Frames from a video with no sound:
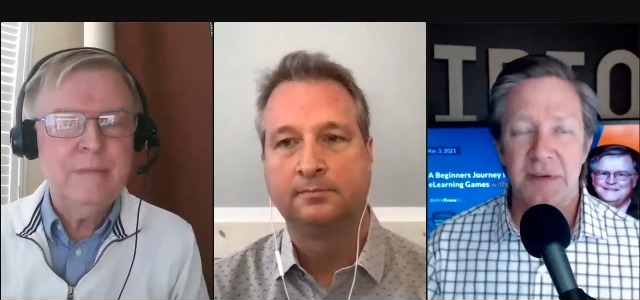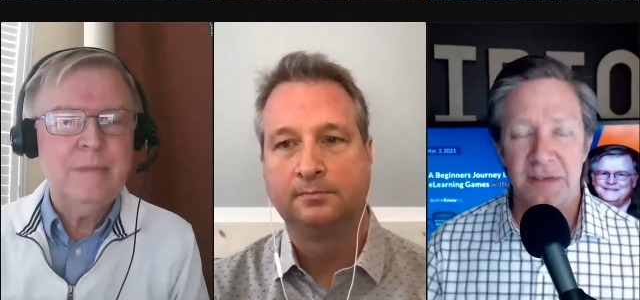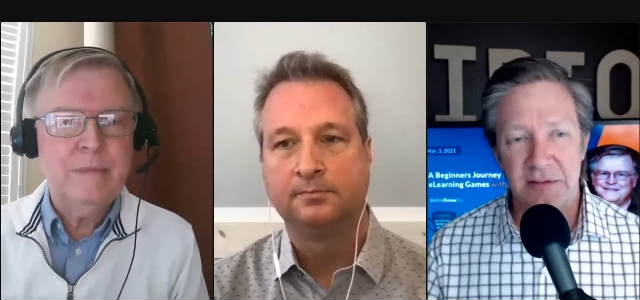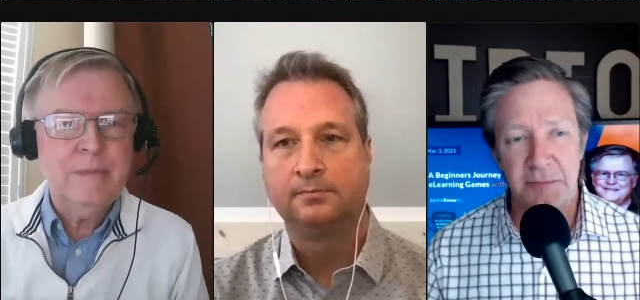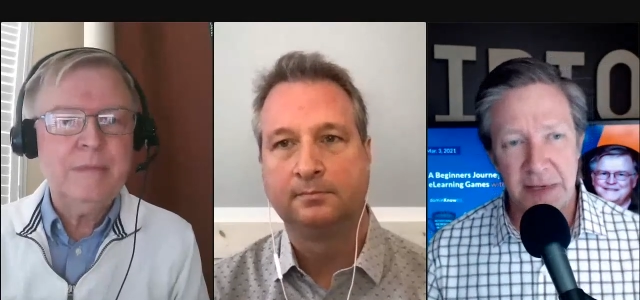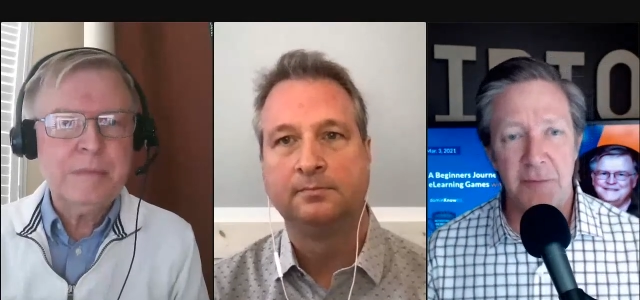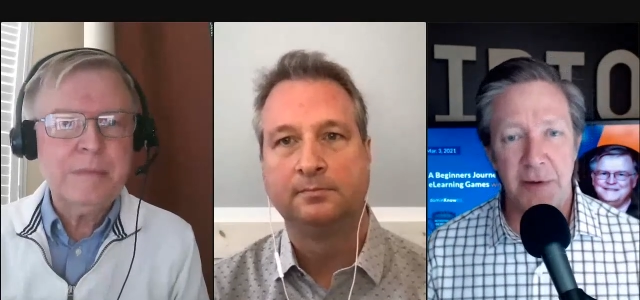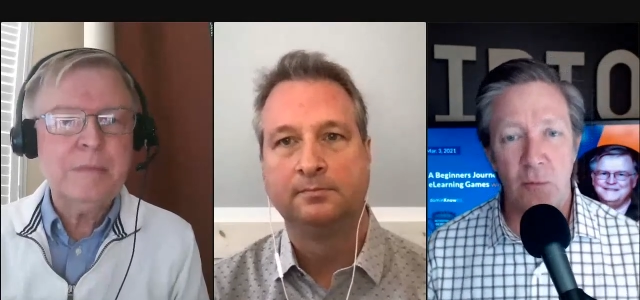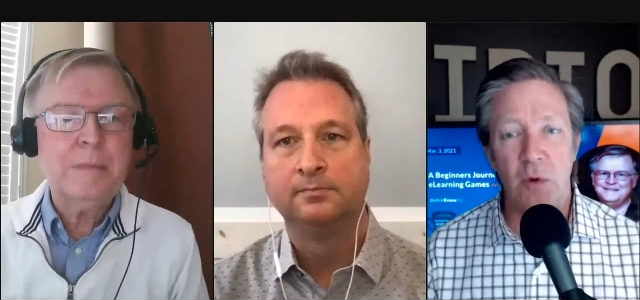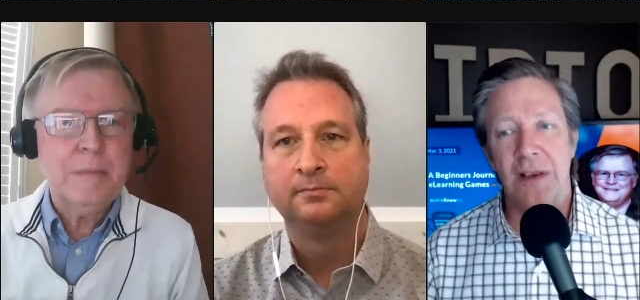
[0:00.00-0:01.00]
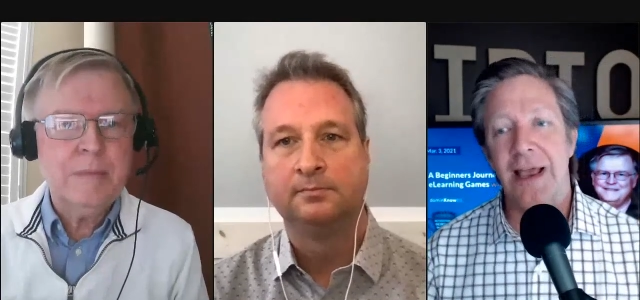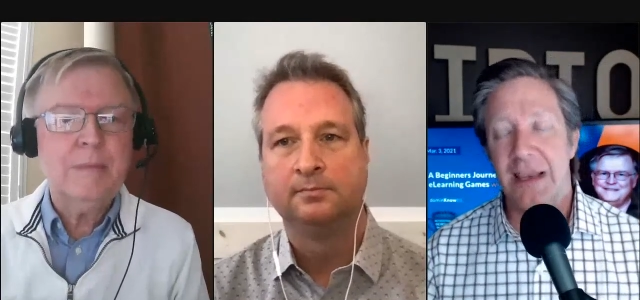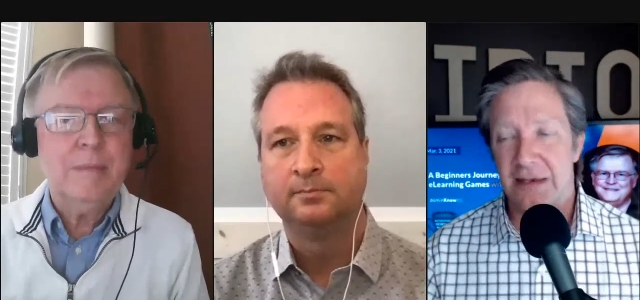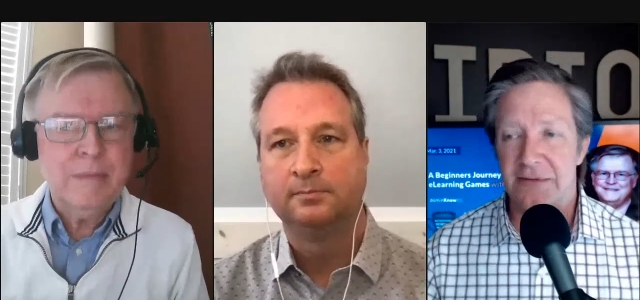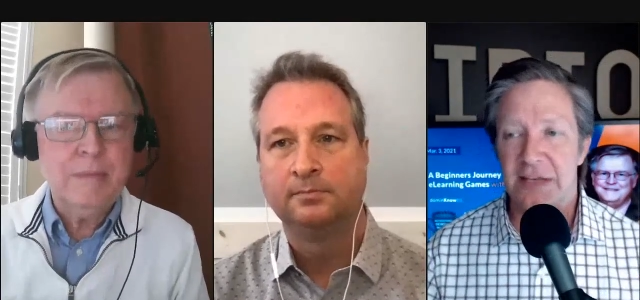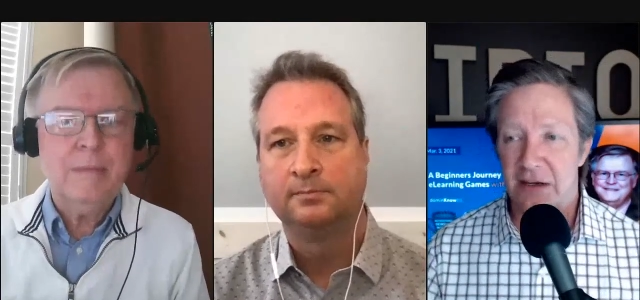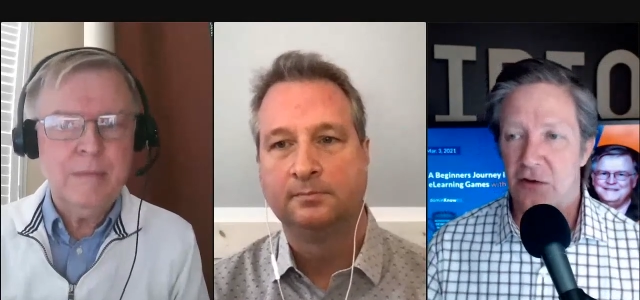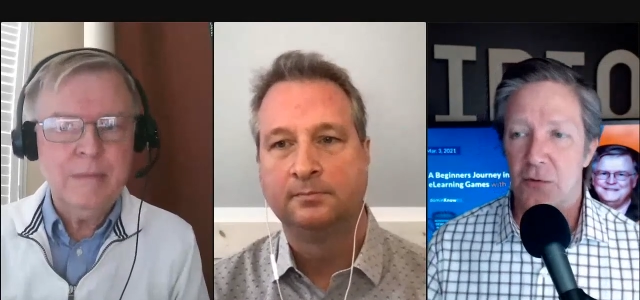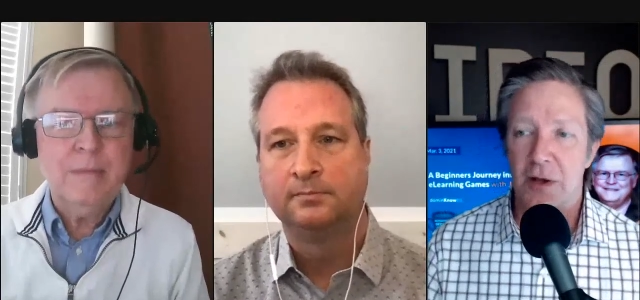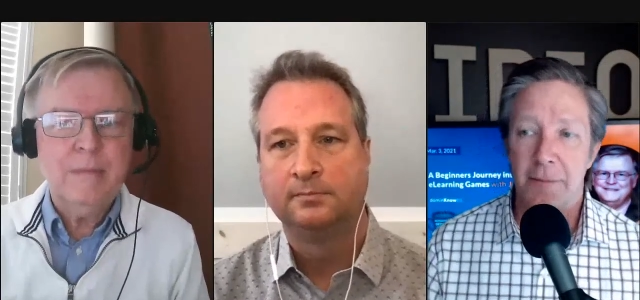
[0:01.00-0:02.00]
Speaker 1: depending upon what kind of data you
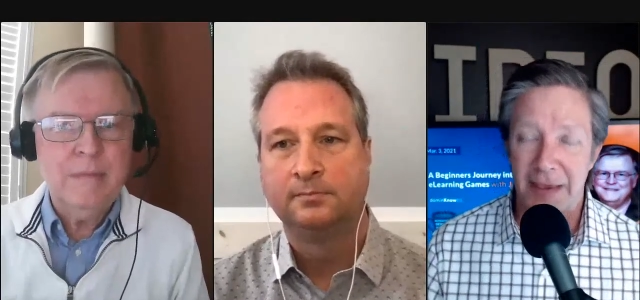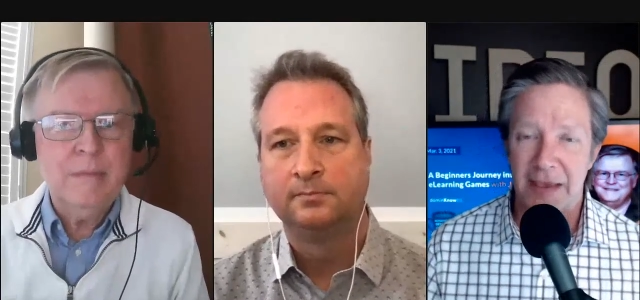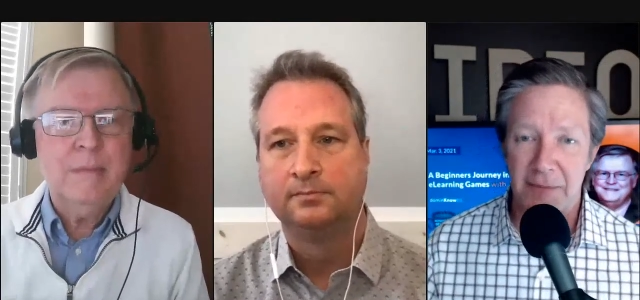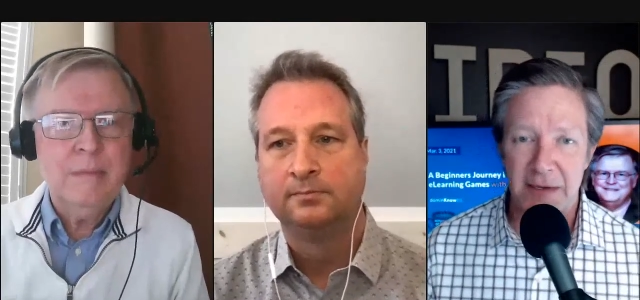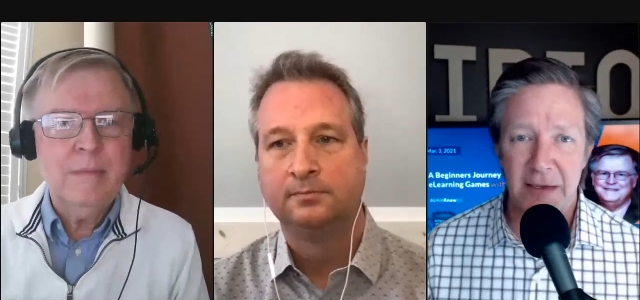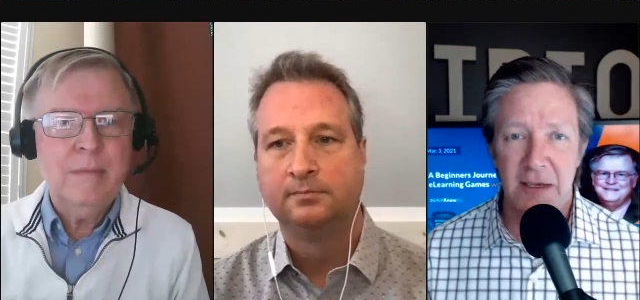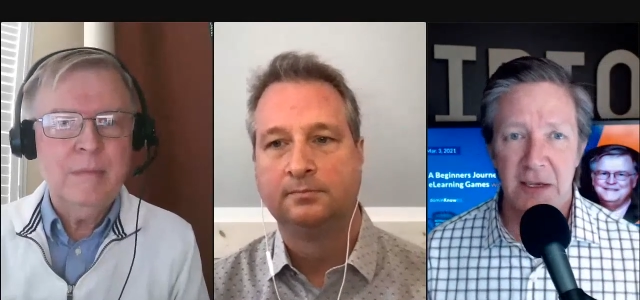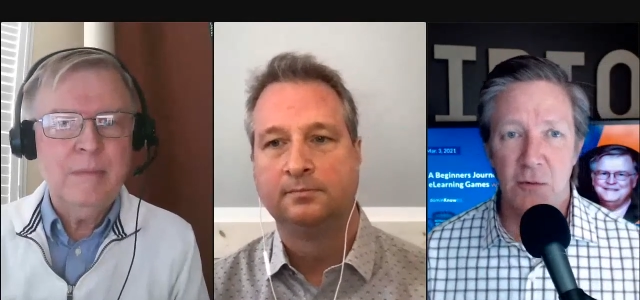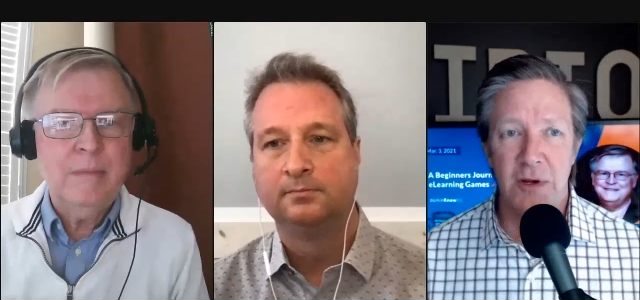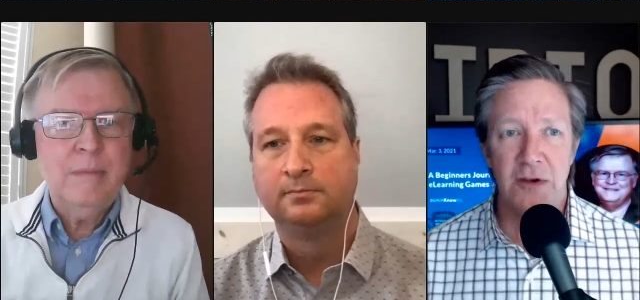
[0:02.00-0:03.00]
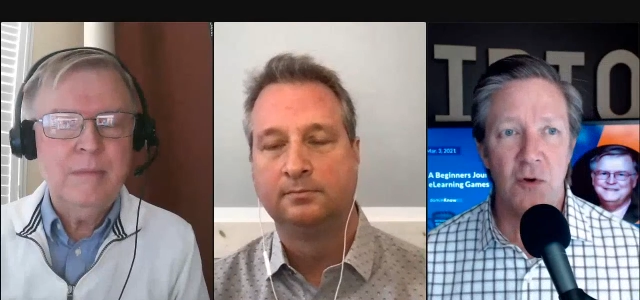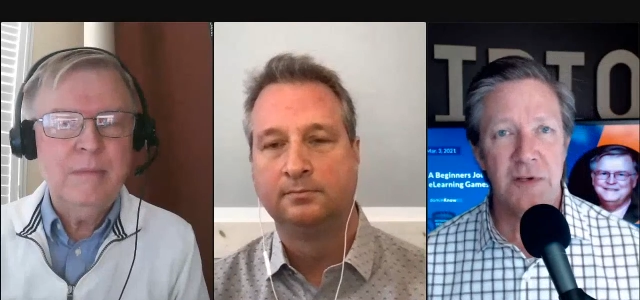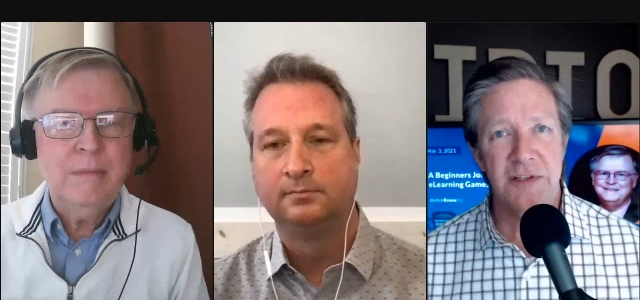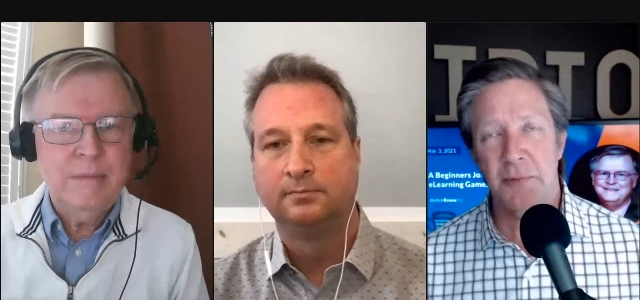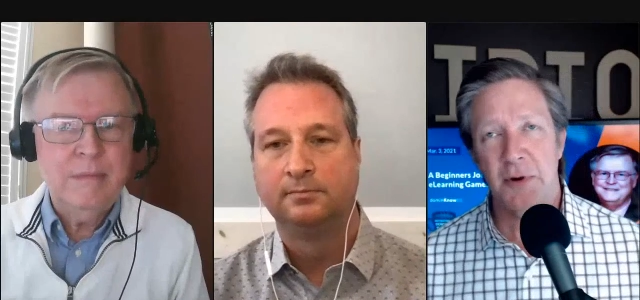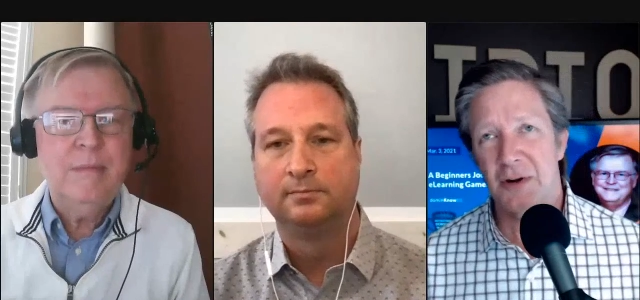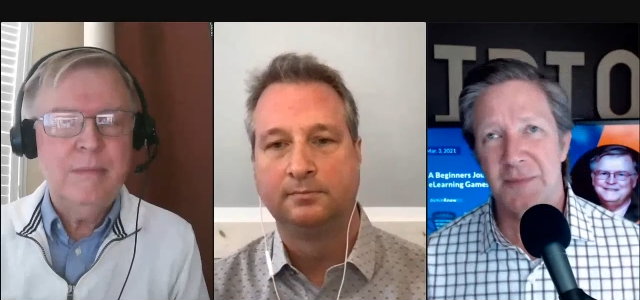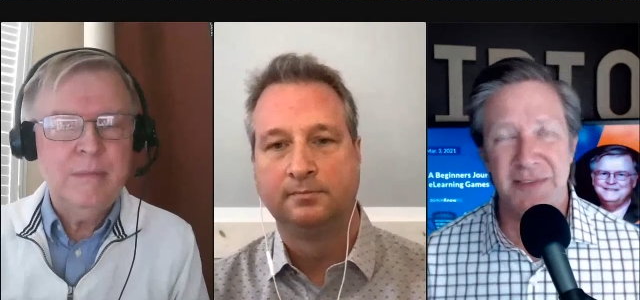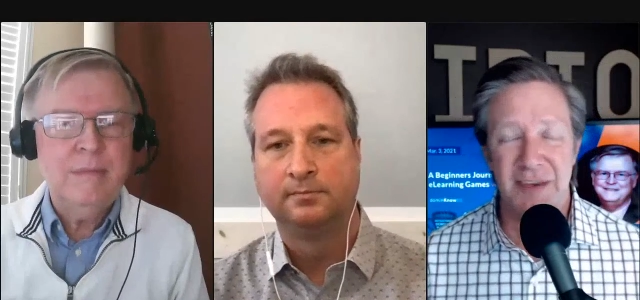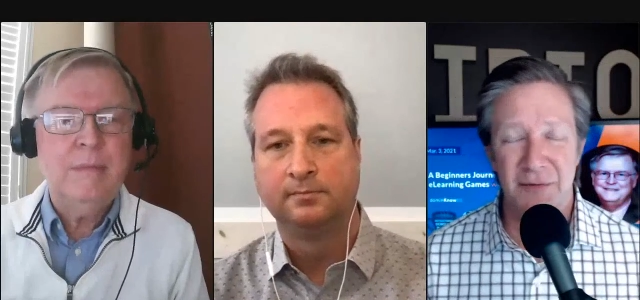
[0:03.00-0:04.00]
want, maybe you want to know what department they
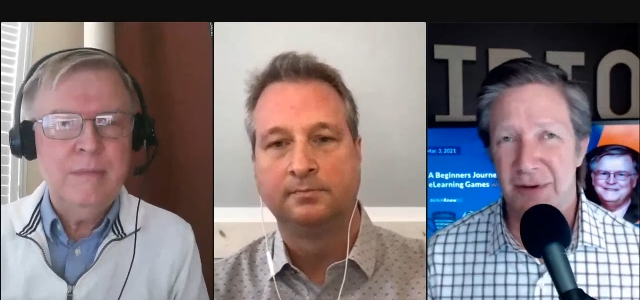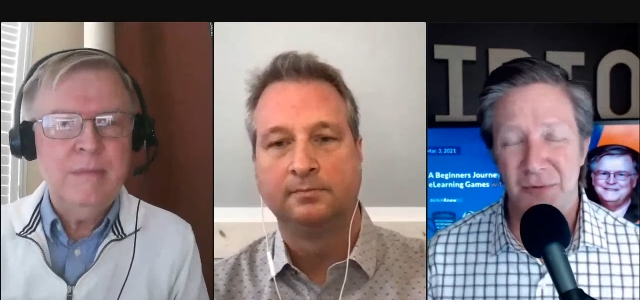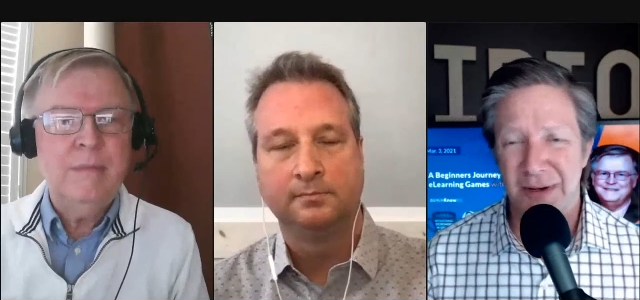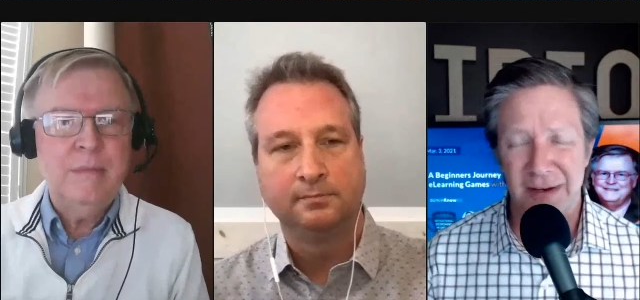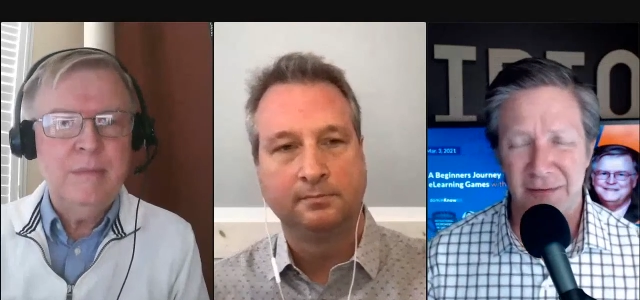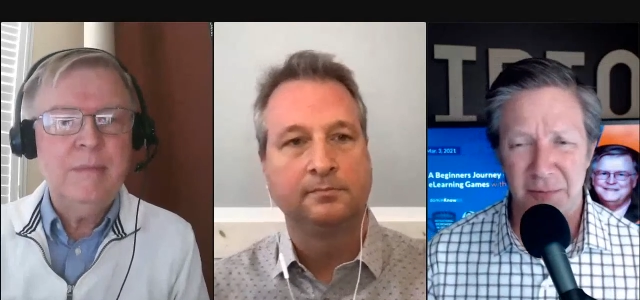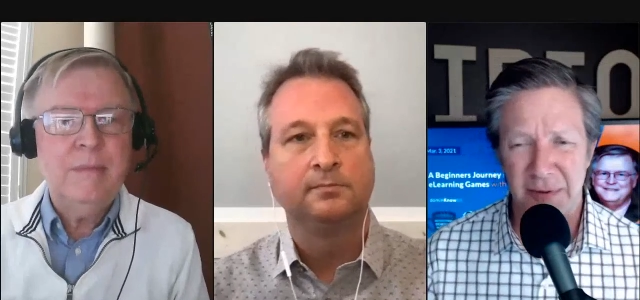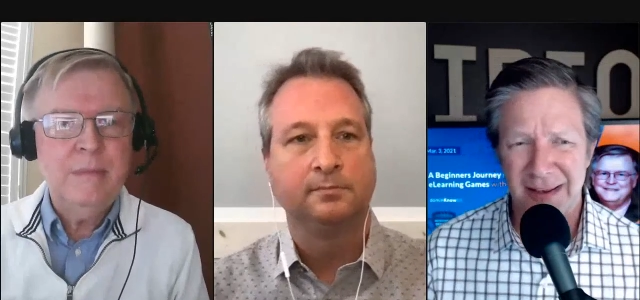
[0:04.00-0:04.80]
were in or whatever, but